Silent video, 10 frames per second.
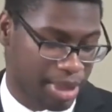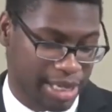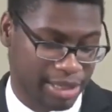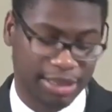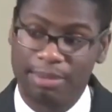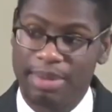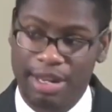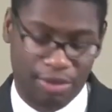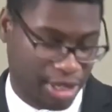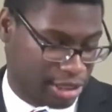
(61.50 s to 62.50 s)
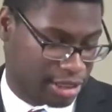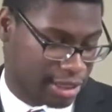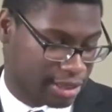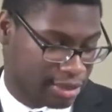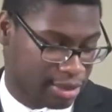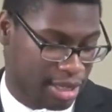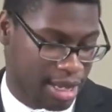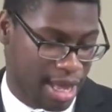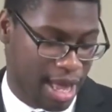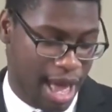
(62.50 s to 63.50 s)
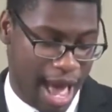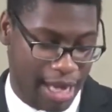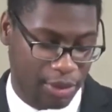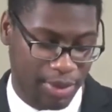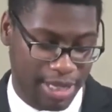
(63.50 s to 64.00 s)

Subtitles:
But here's the main question. How